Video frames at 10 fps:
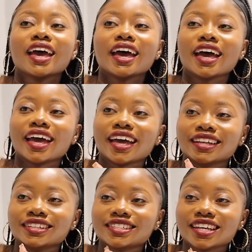
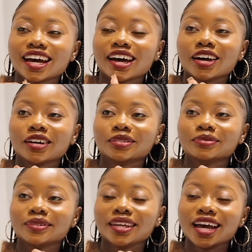And,
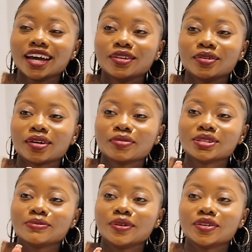that
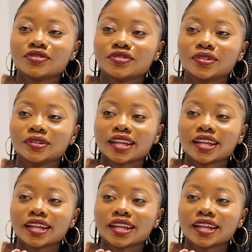was beautiful.